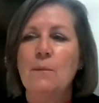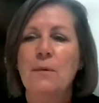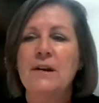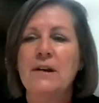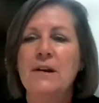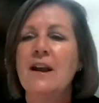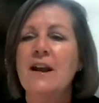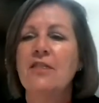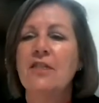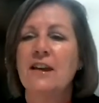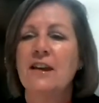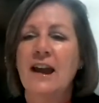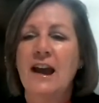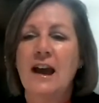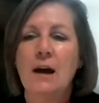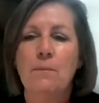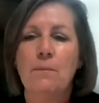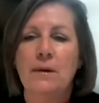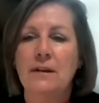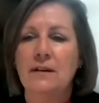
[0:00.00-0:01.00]
but nothing
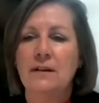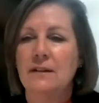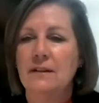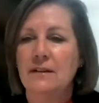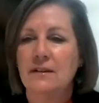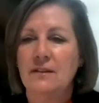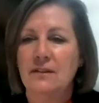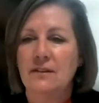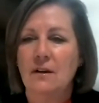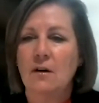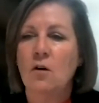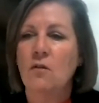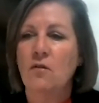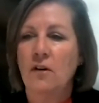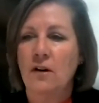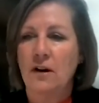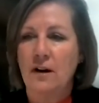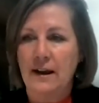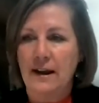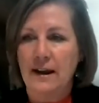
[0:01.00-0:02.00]
happens
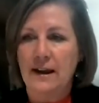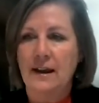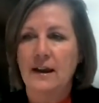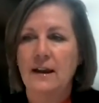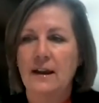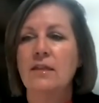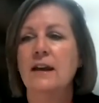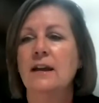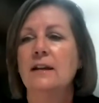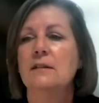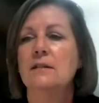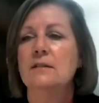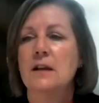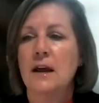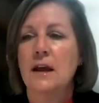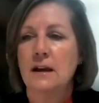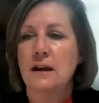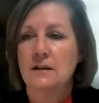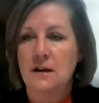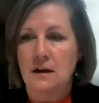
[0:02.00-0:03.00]
overnight. Things
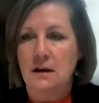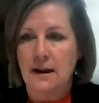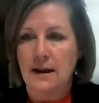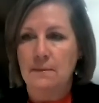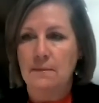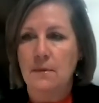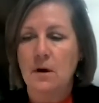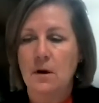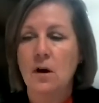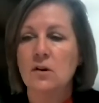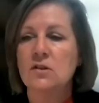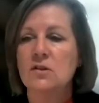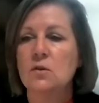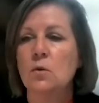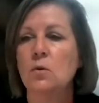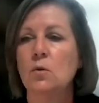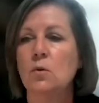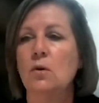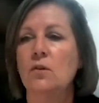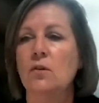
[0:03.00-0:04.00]
take time. Our
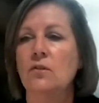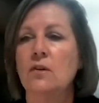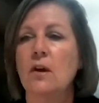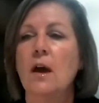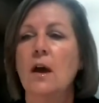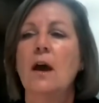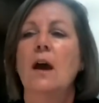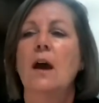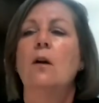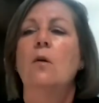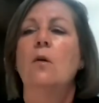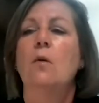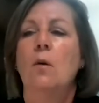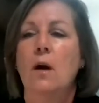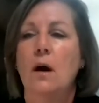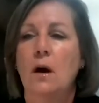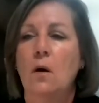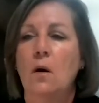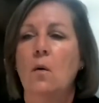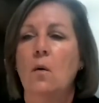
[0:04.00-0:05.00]
schools
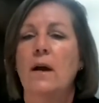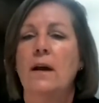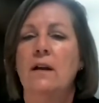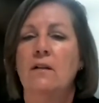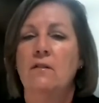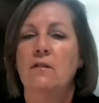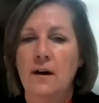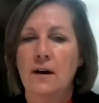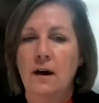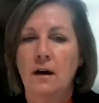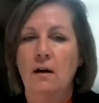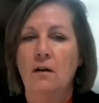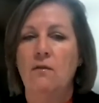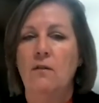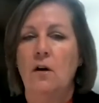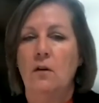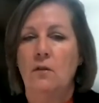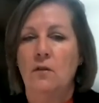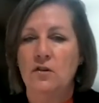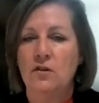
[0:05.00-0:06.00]
grow and
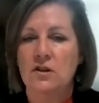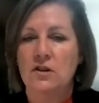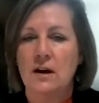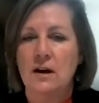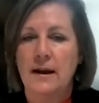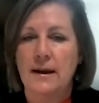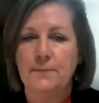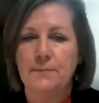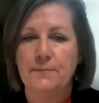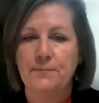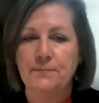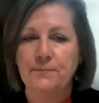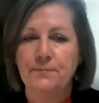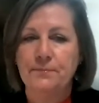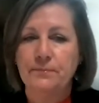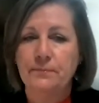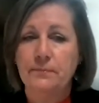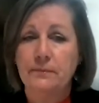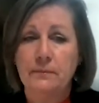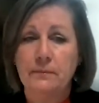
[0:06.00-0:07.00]
evolve over time.
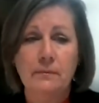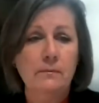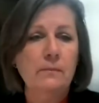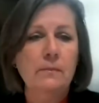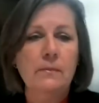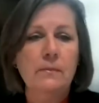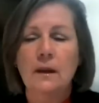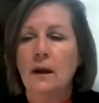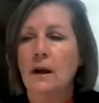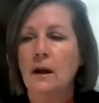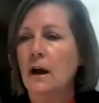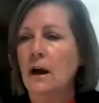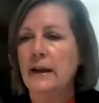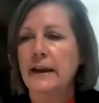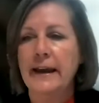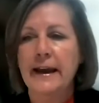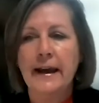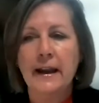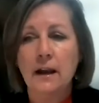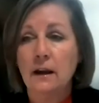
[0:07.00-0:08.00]

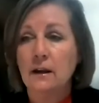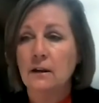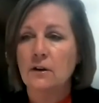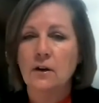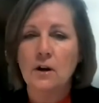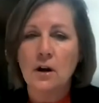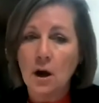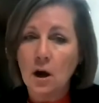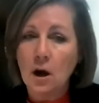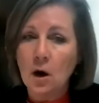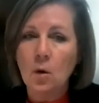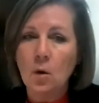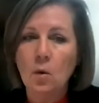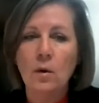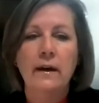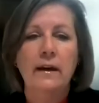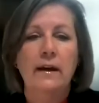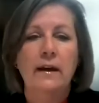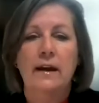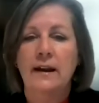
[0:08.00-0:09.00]
Again,
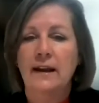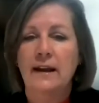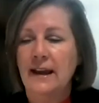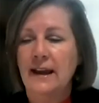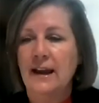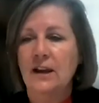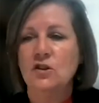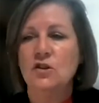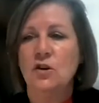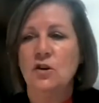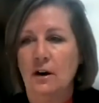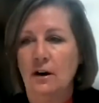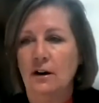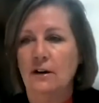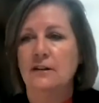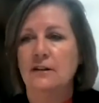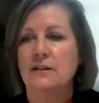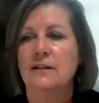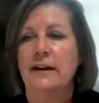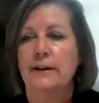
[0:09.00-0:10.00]
know and engage your
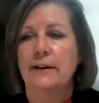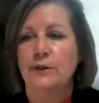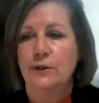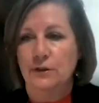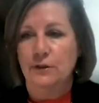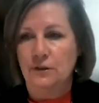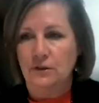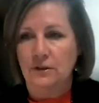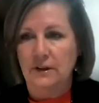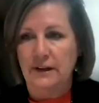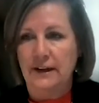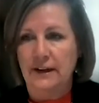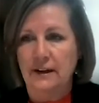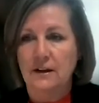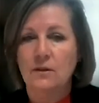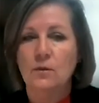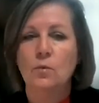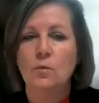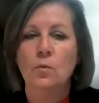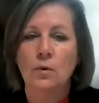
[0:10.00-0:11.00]
architect early,
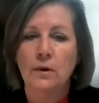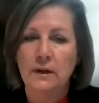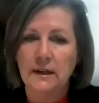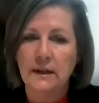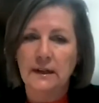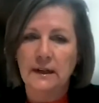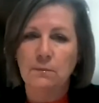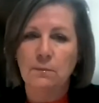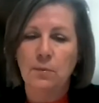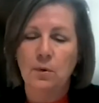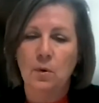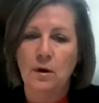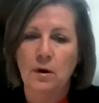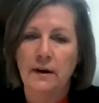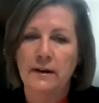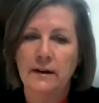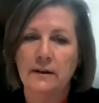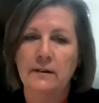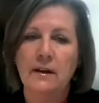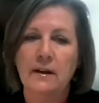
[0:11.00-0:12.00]
really
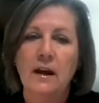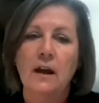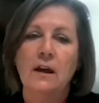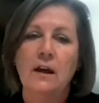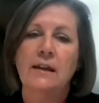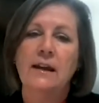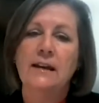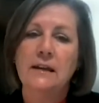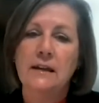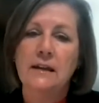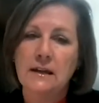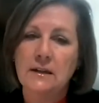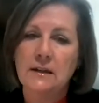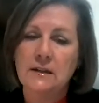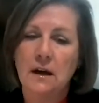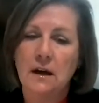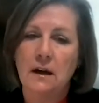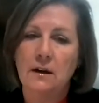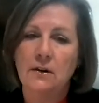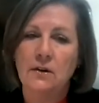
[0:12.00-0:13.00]
important. They need
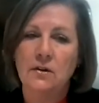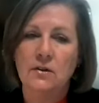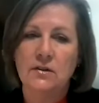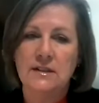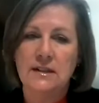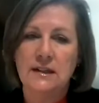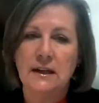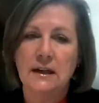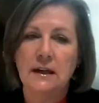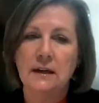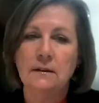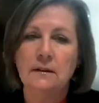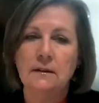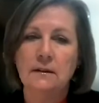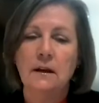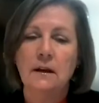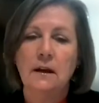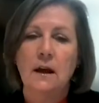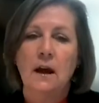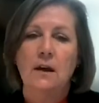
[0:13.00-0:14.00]
to understand
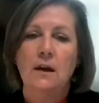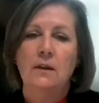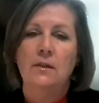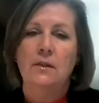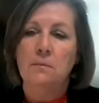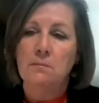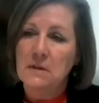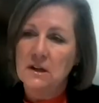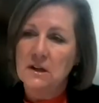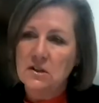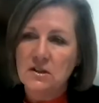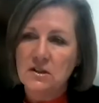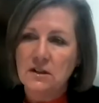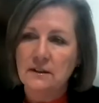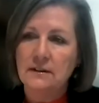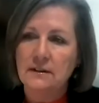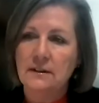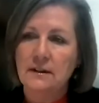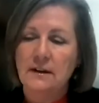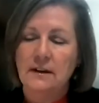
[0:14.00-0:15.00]
the
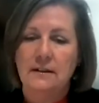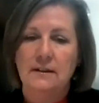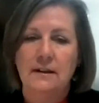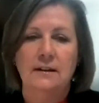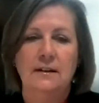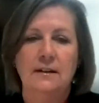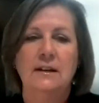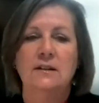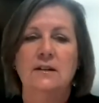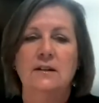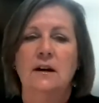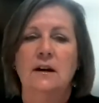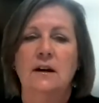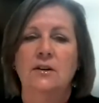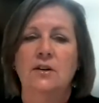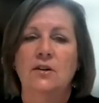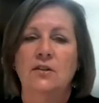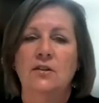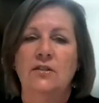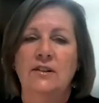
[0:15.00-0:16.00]
mission. They need to
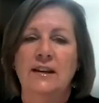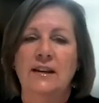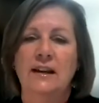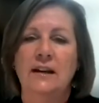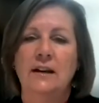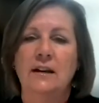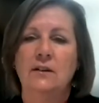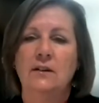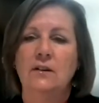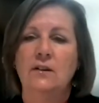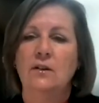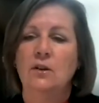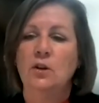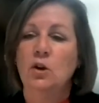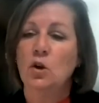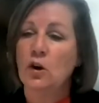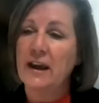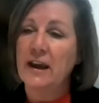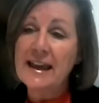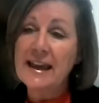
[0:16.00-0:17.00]
understand
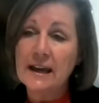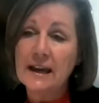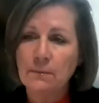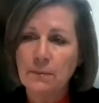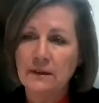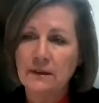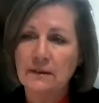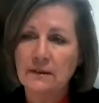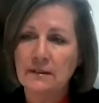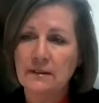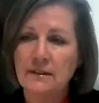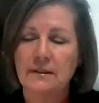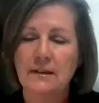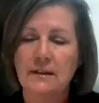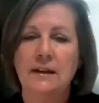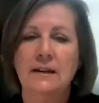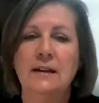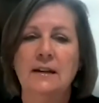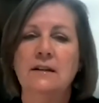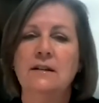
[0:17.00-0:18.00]
your campus.
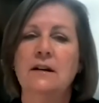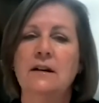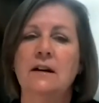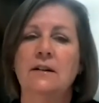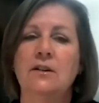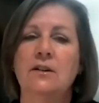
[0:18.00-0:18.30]
They need to